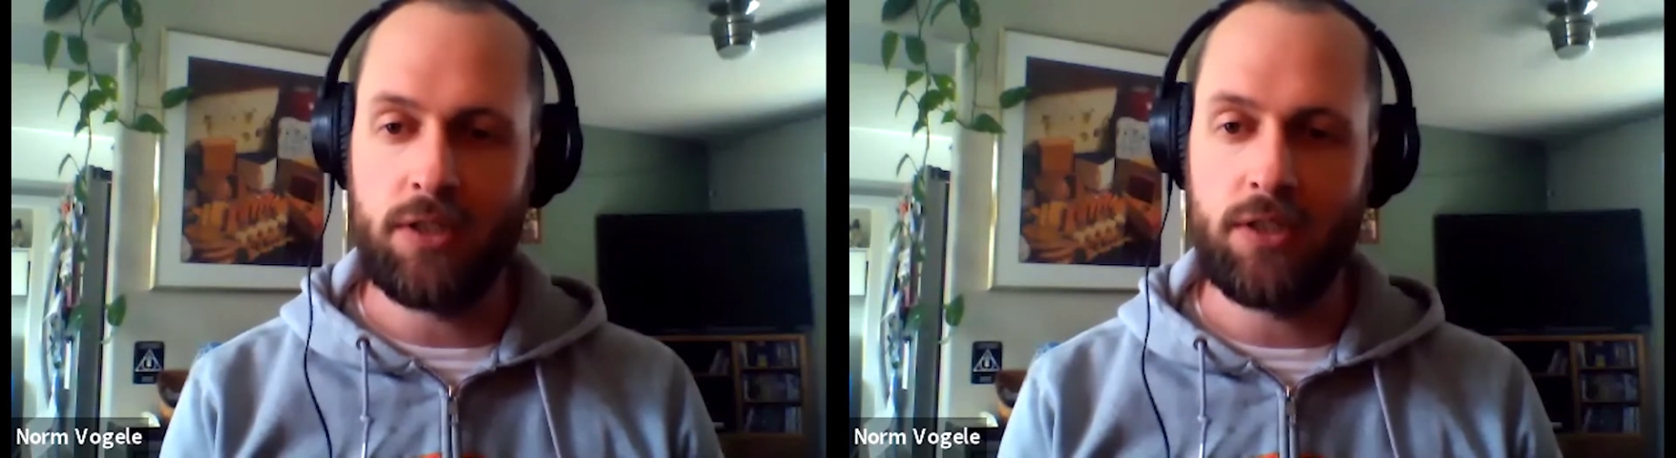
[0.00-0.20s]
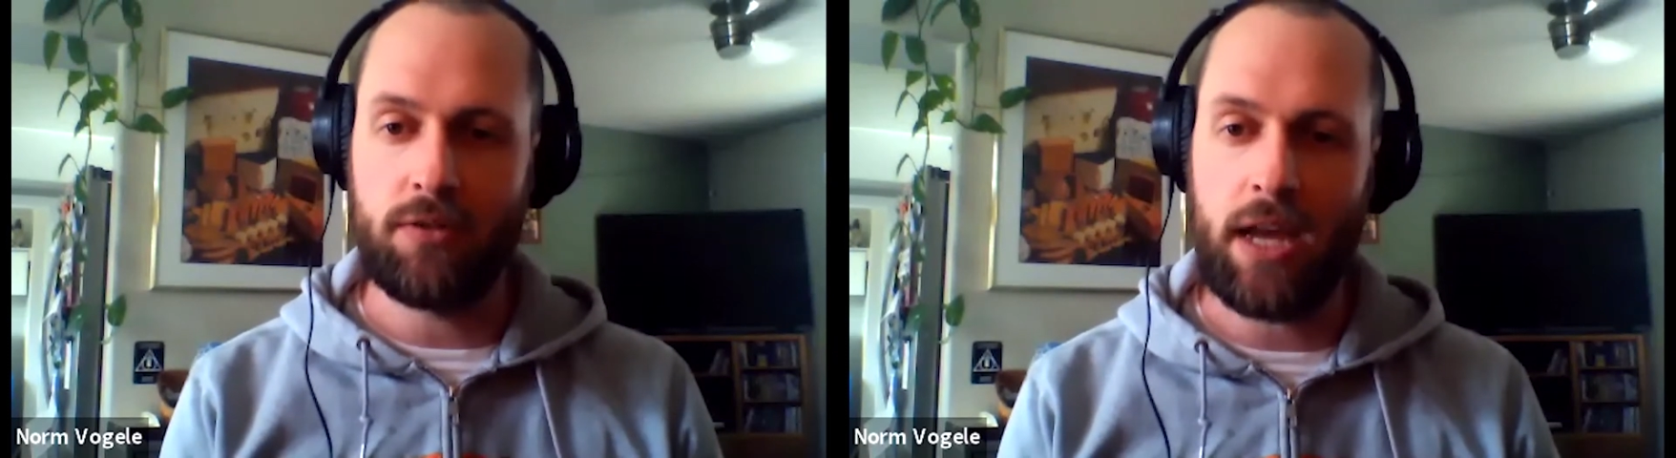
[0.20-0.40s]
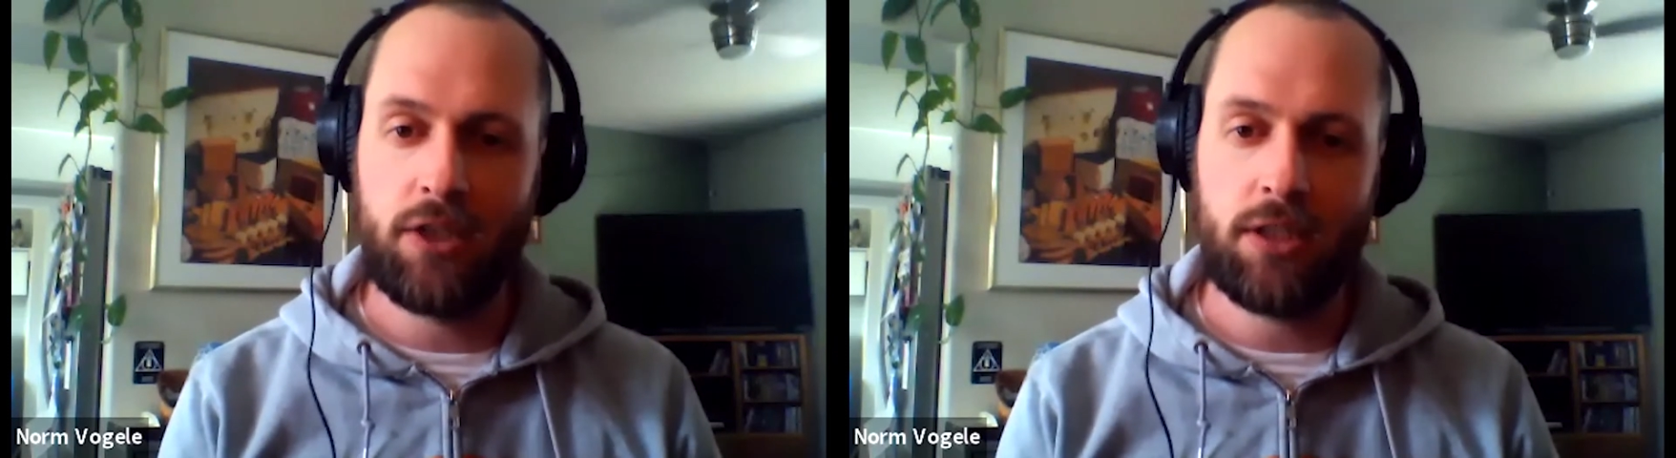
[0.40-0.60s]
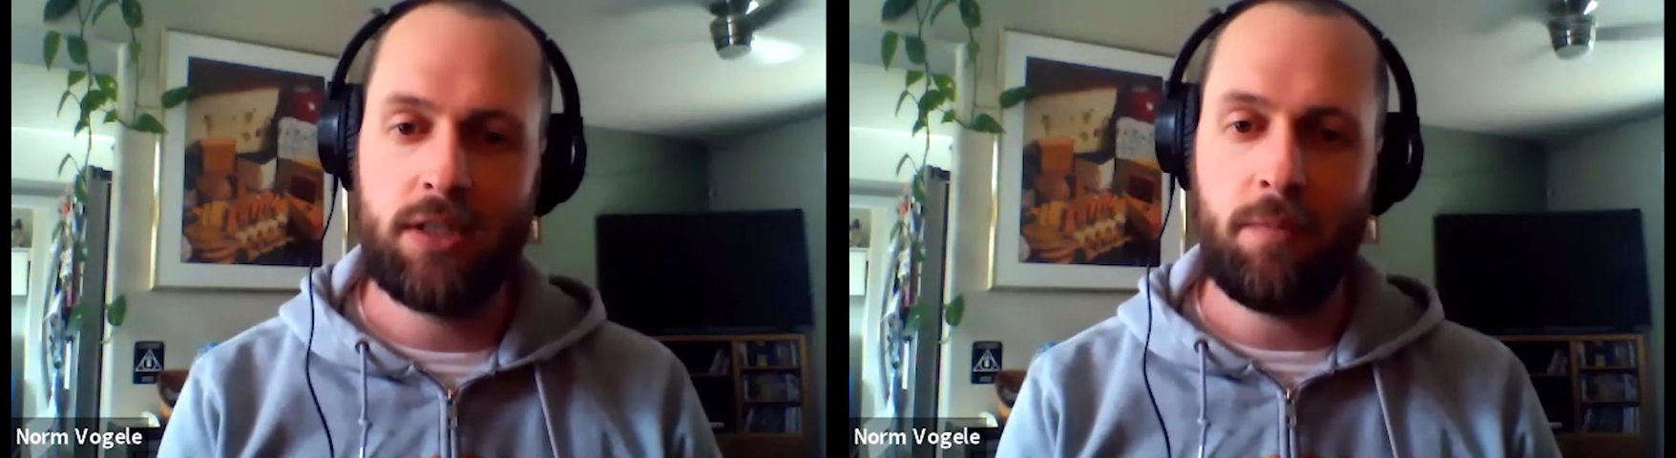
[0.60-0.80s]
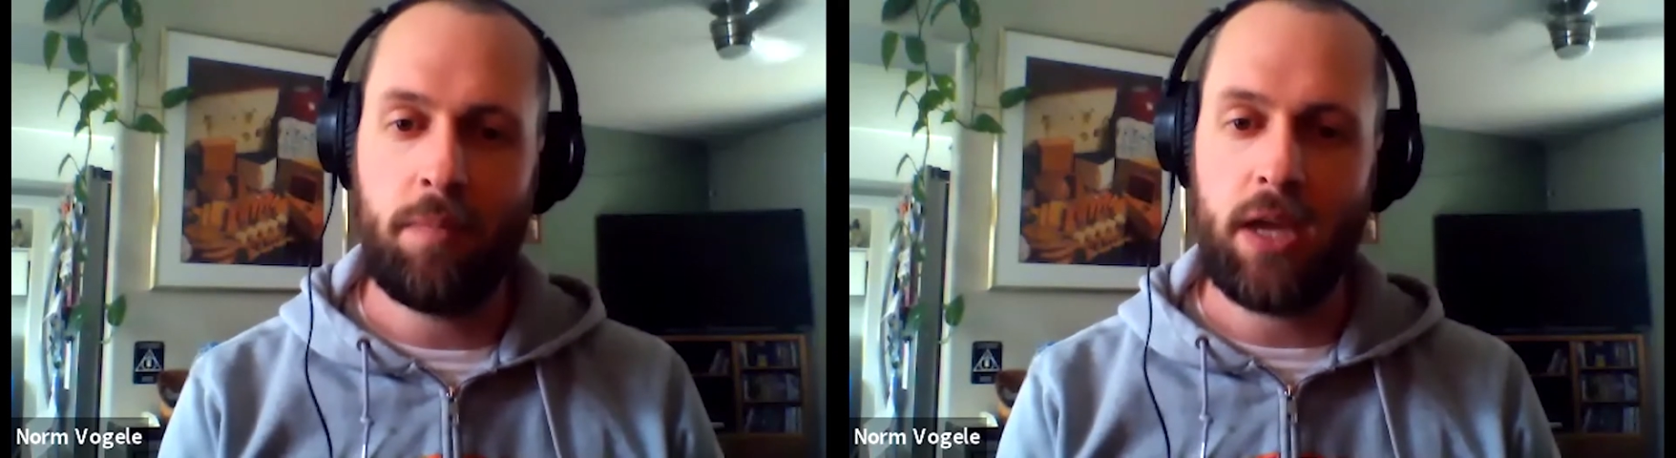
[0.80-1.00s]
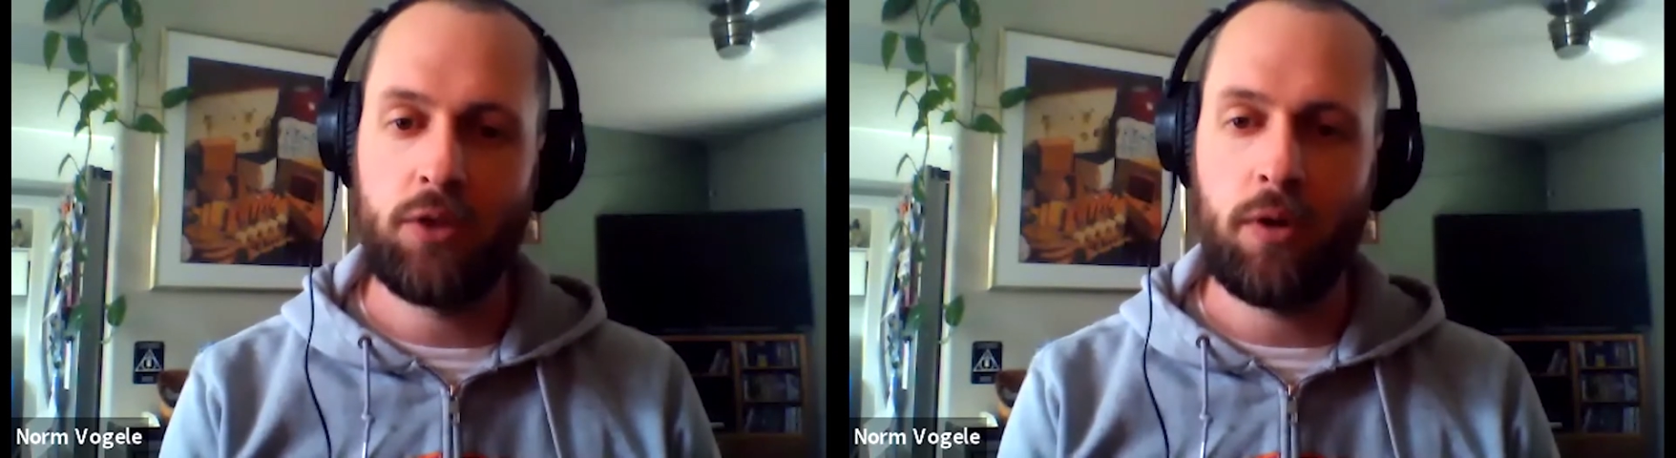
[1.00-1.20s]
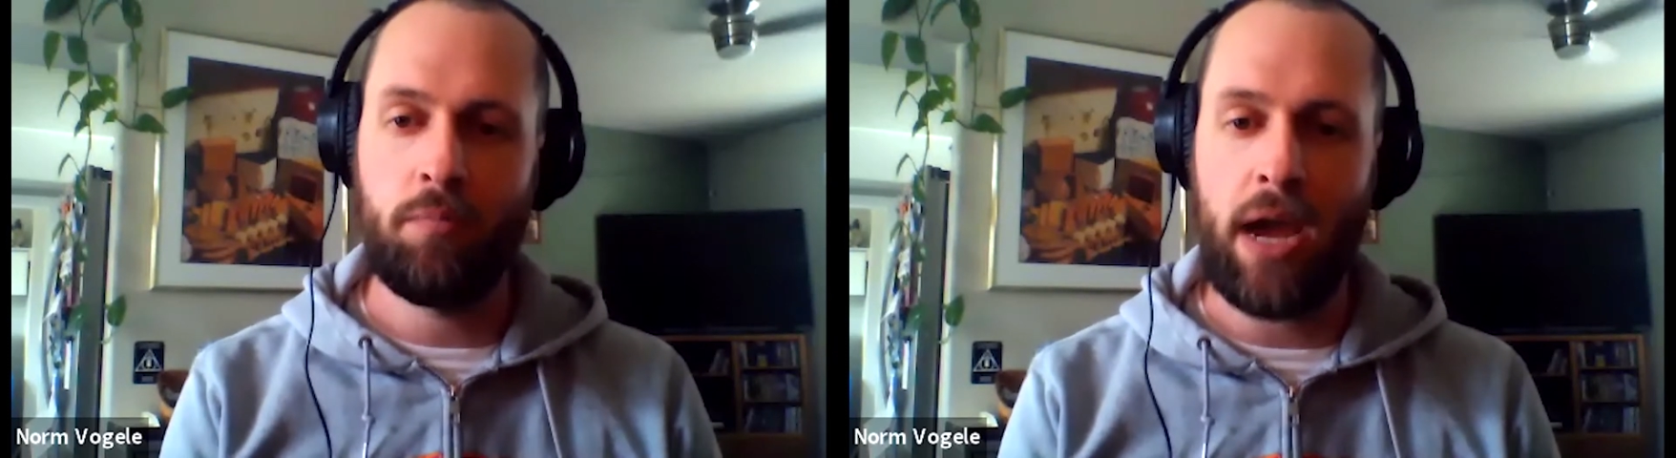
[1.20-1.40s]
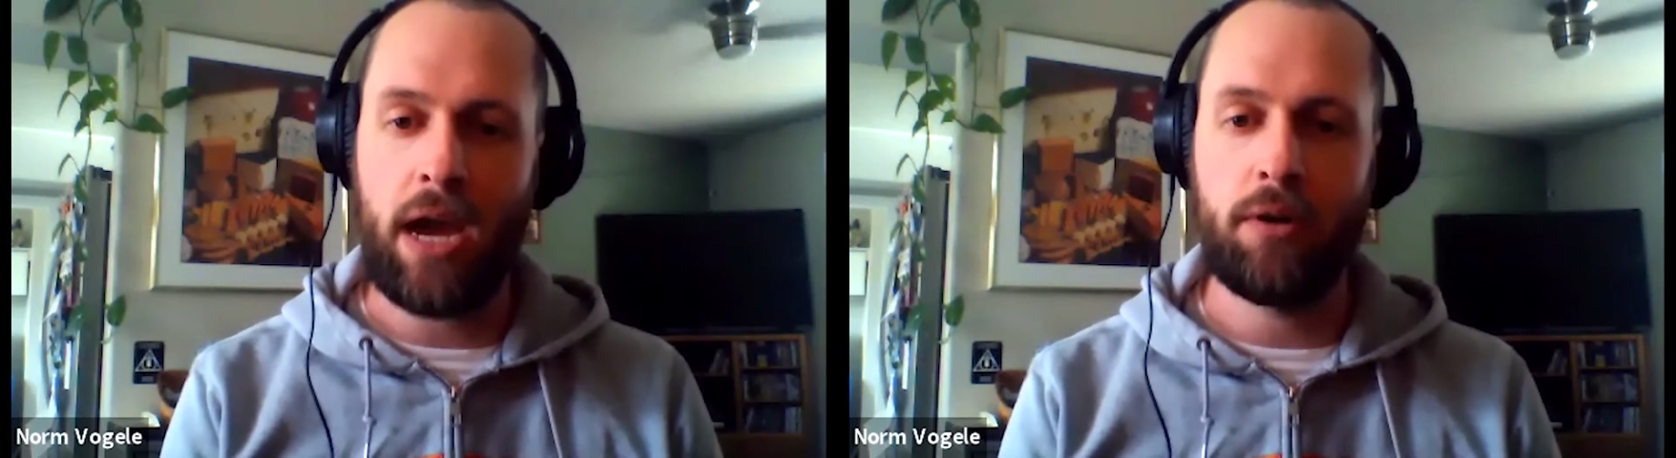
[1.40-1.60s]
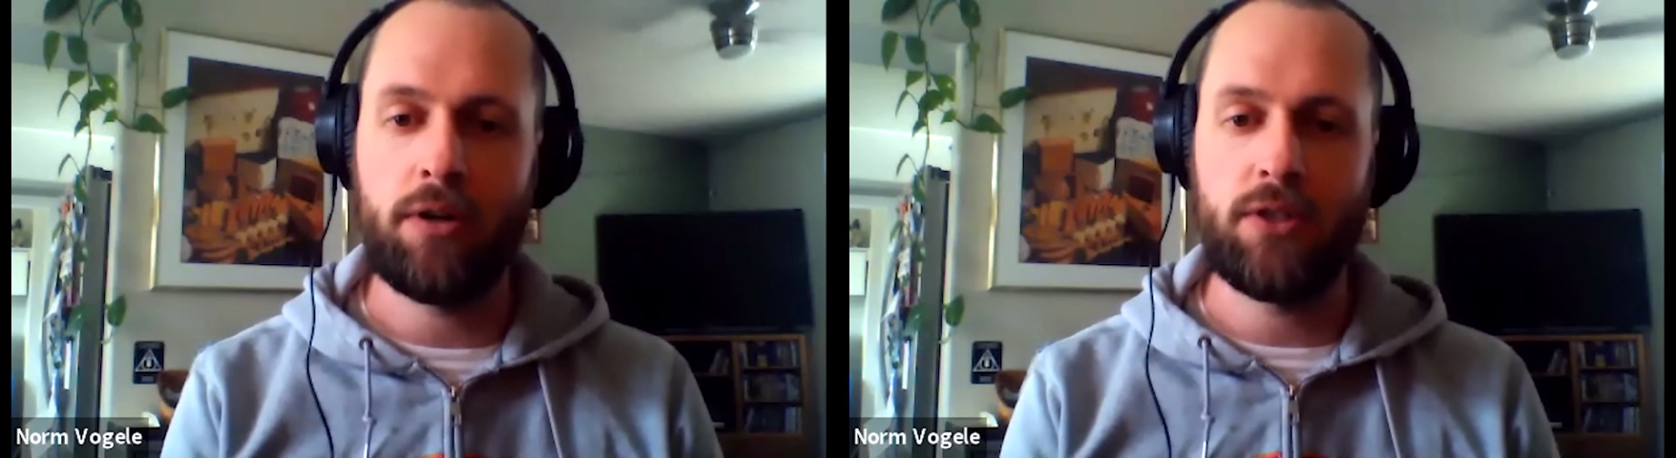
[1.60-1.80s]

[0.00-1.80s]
strategist at Page One Power.